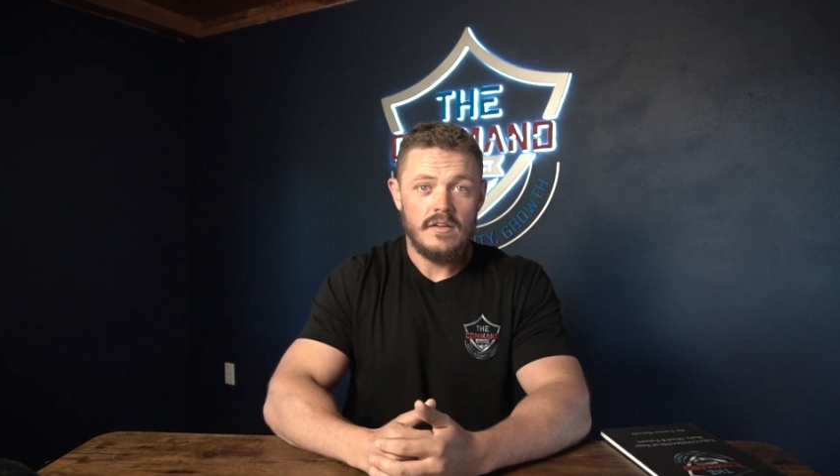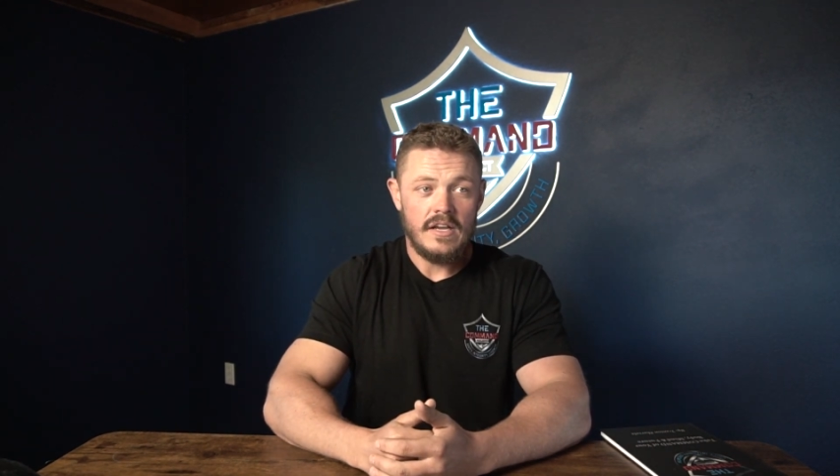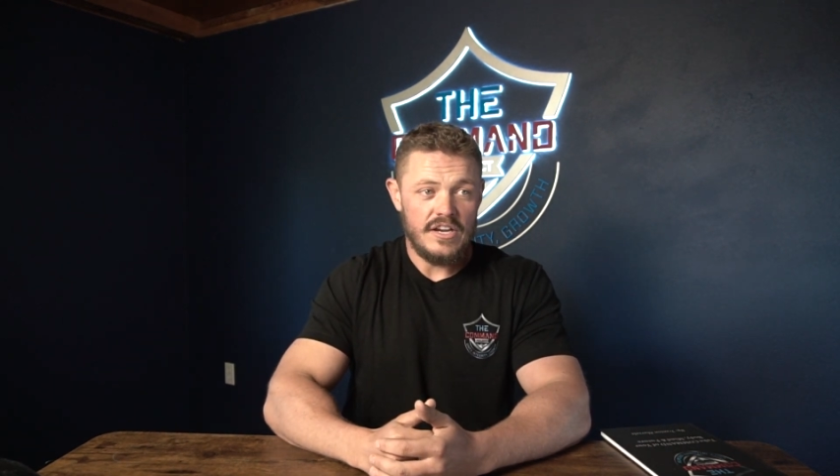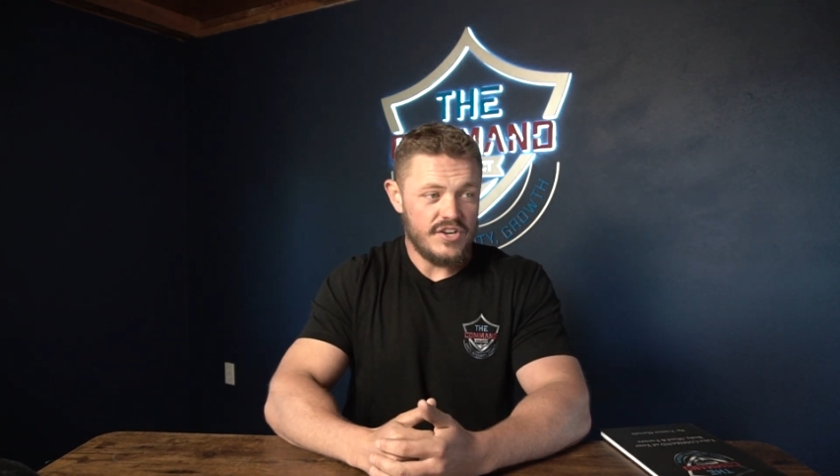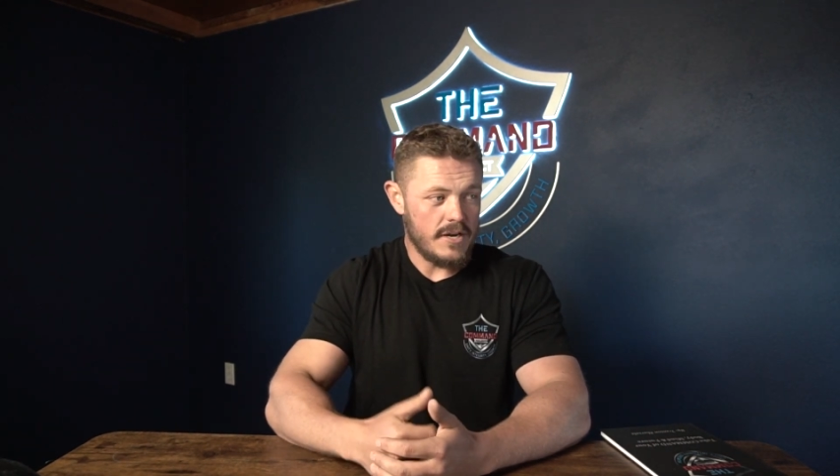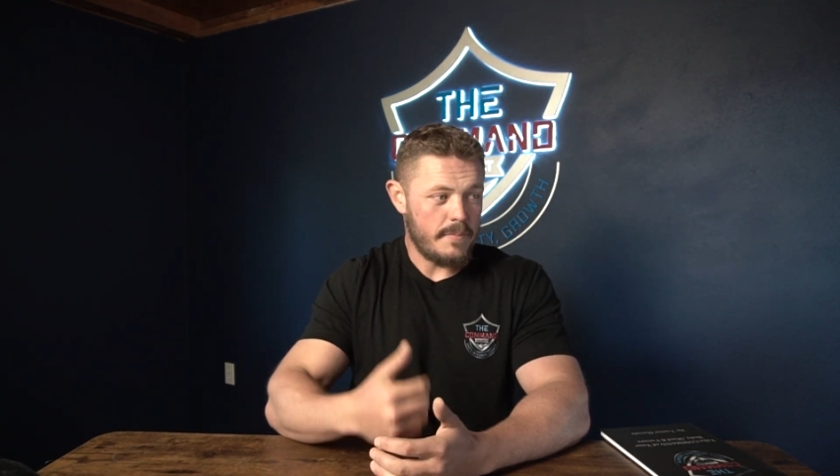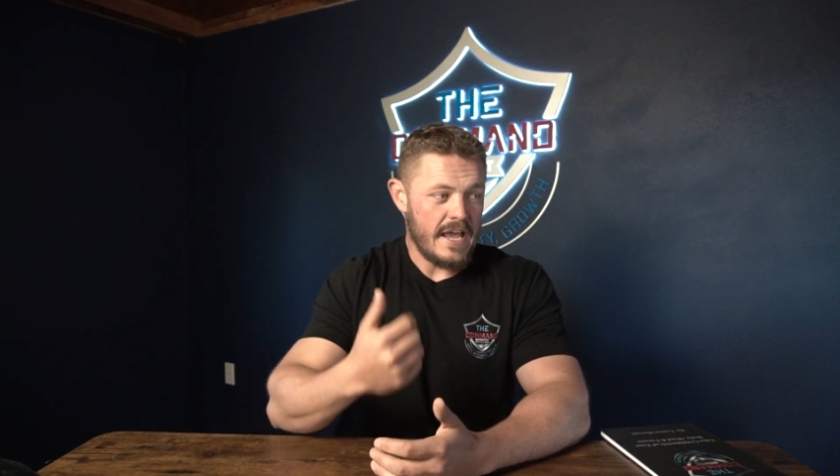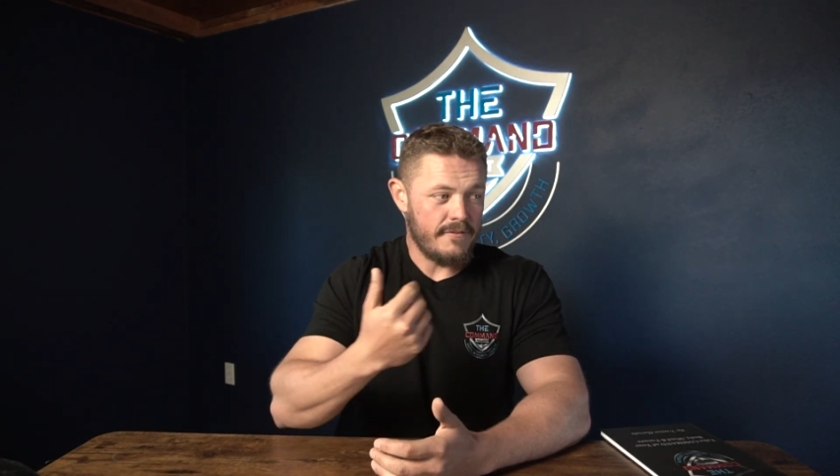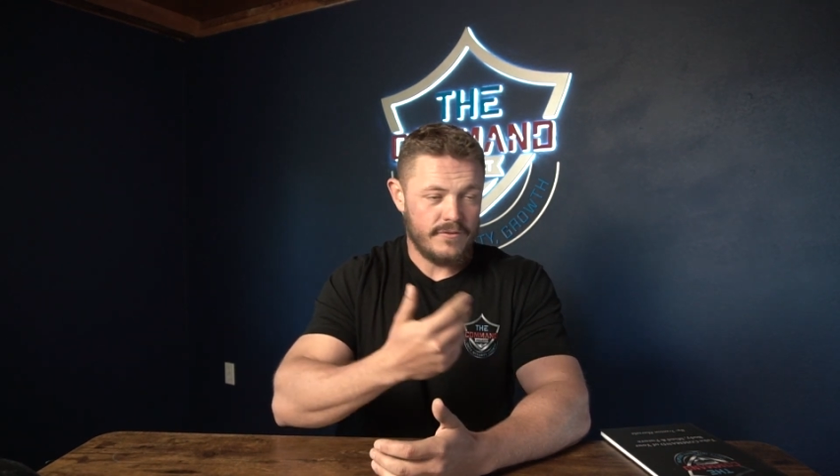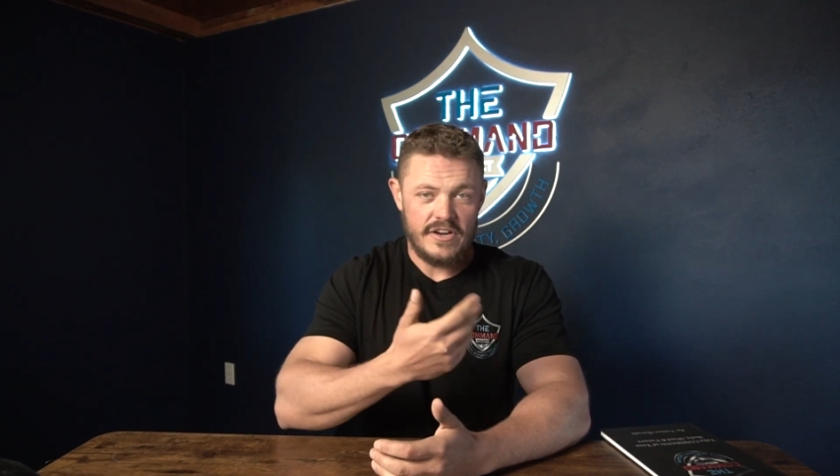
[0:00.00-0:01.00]
and you could
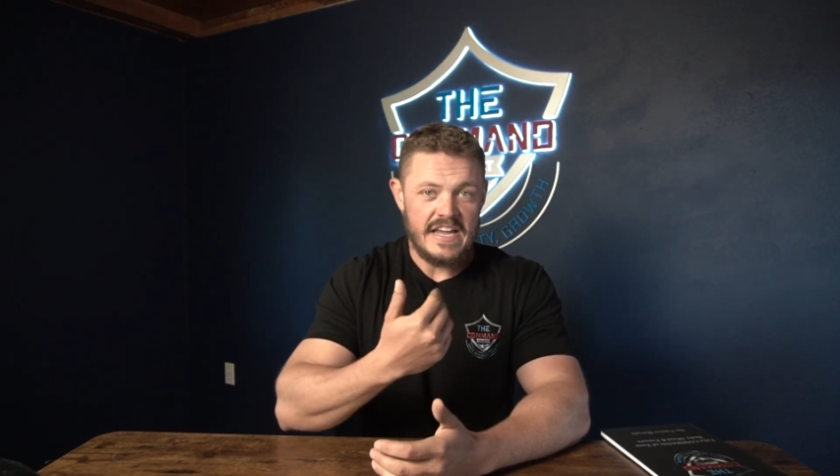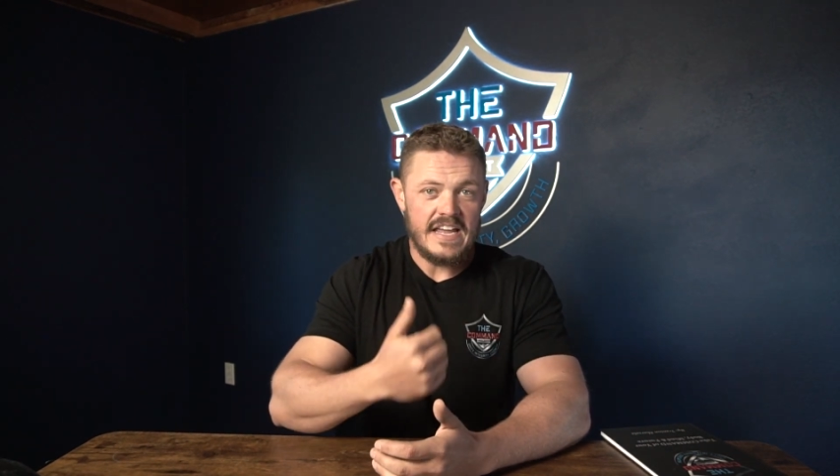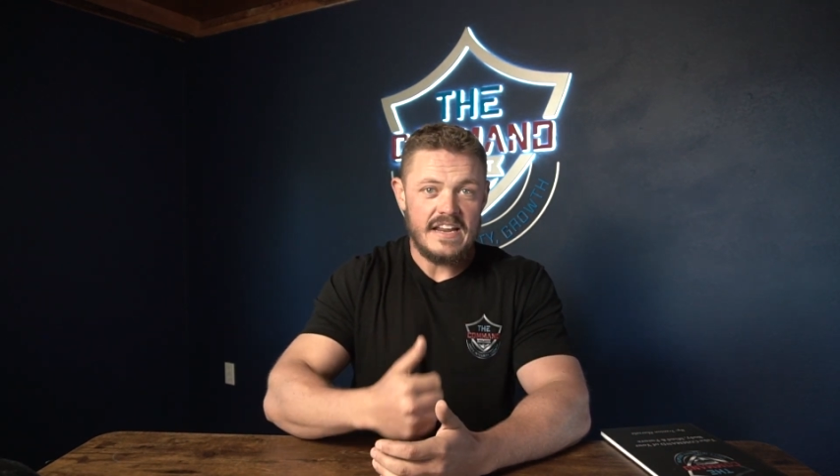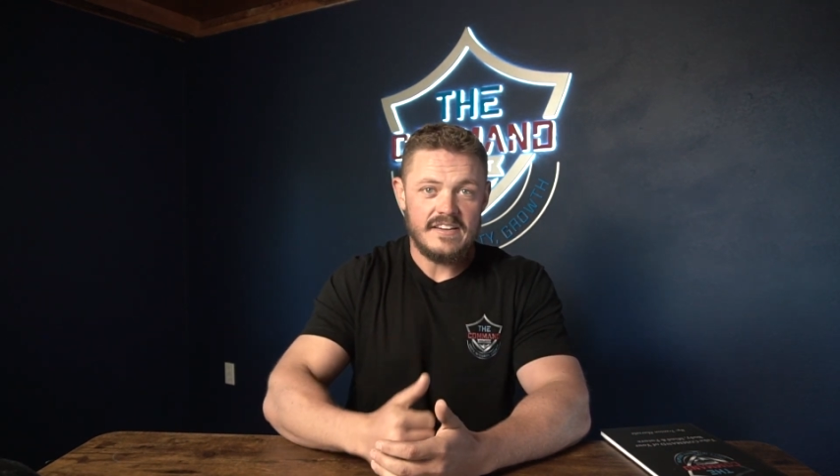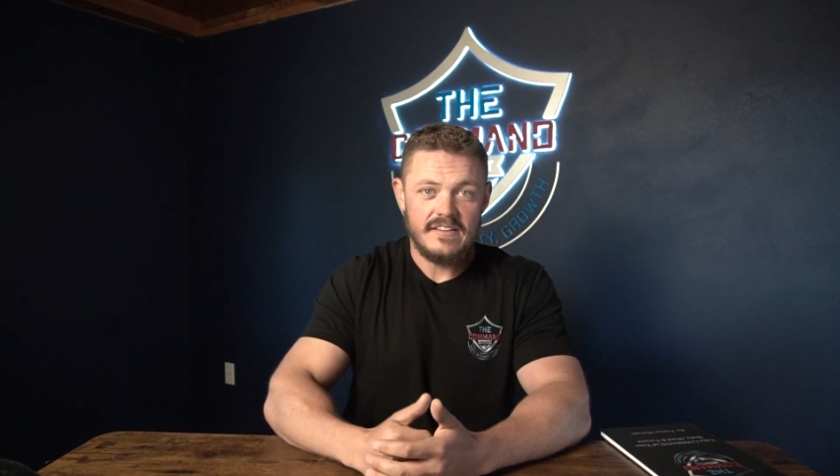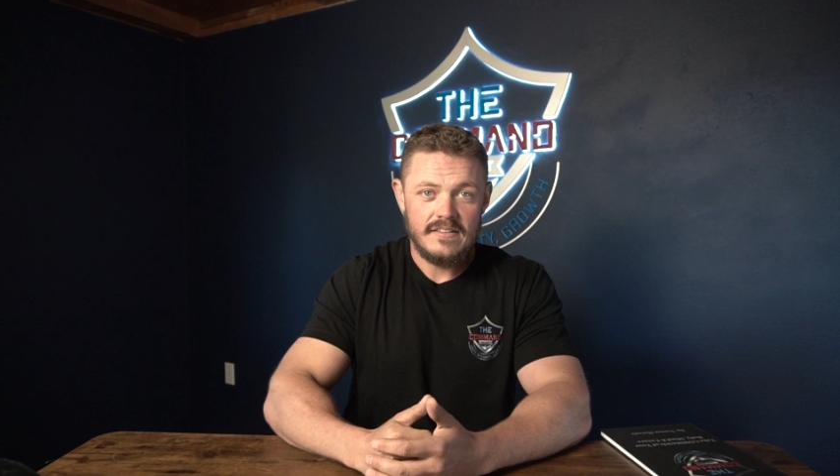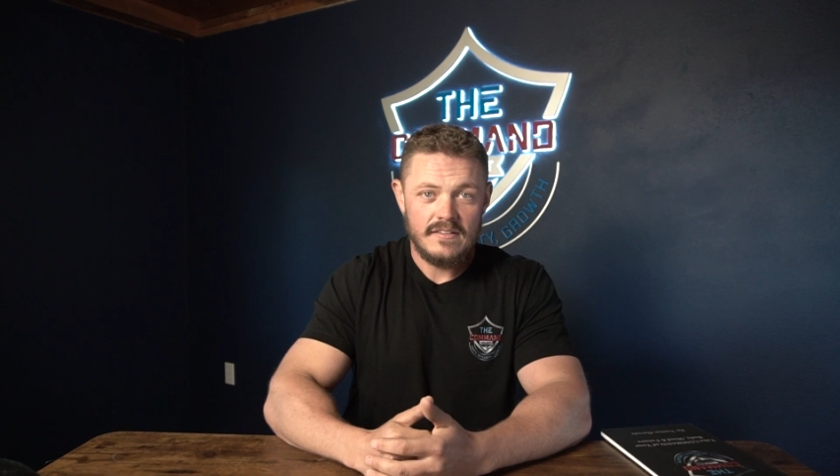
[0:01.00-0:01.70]
pay for heat.